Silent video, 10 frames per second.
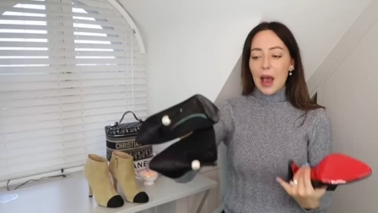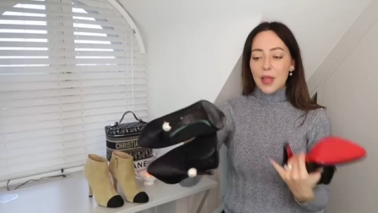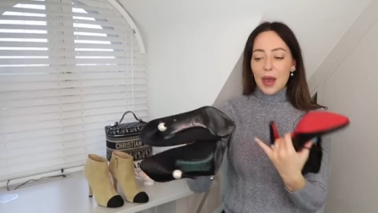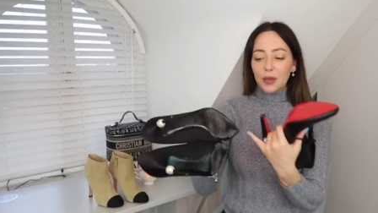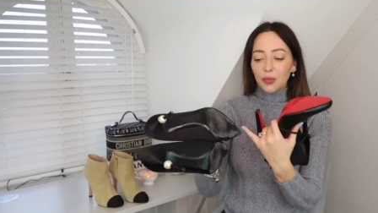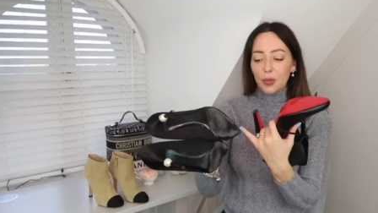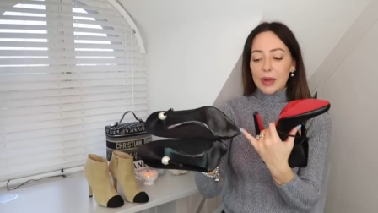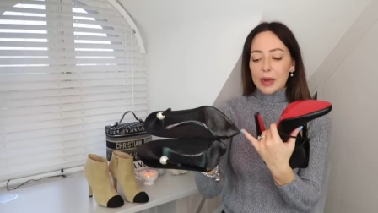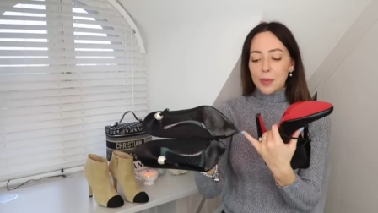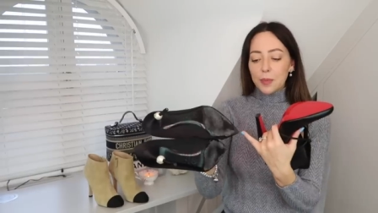and that's
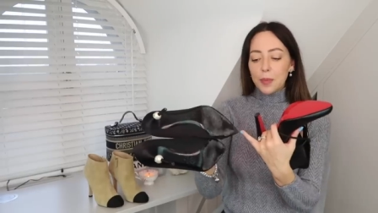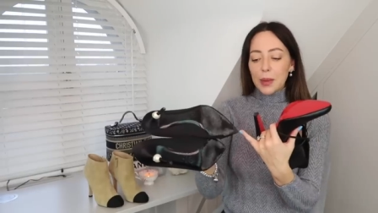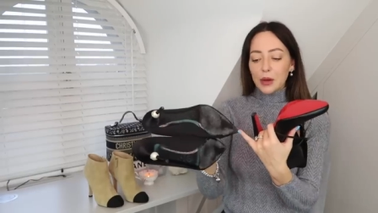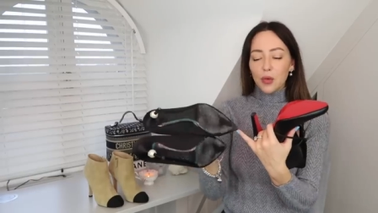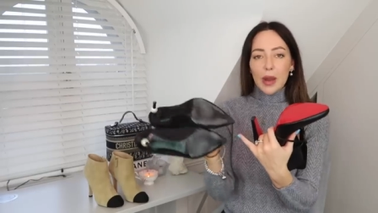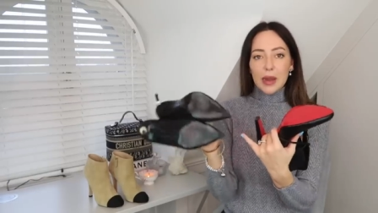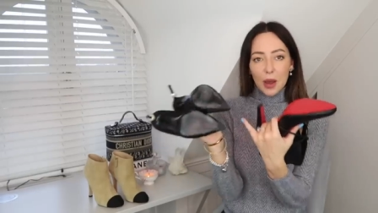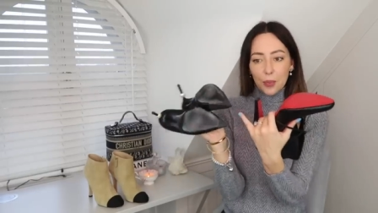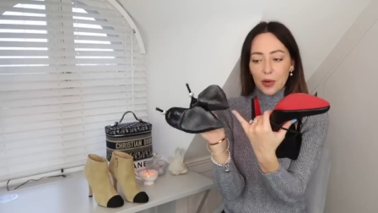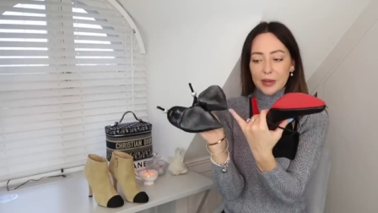really been great
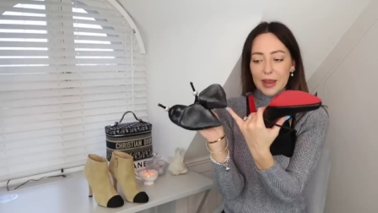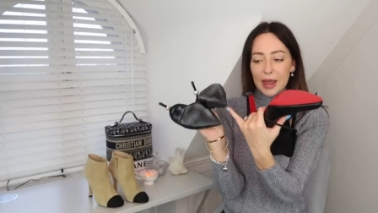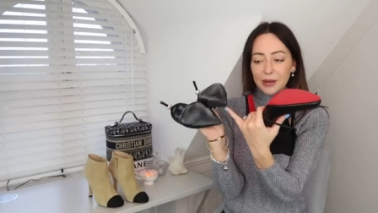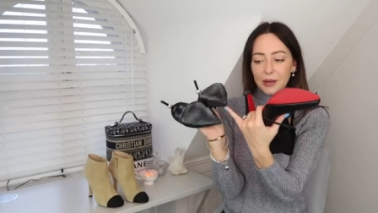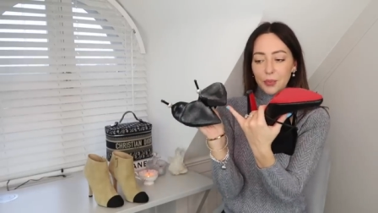at pretend,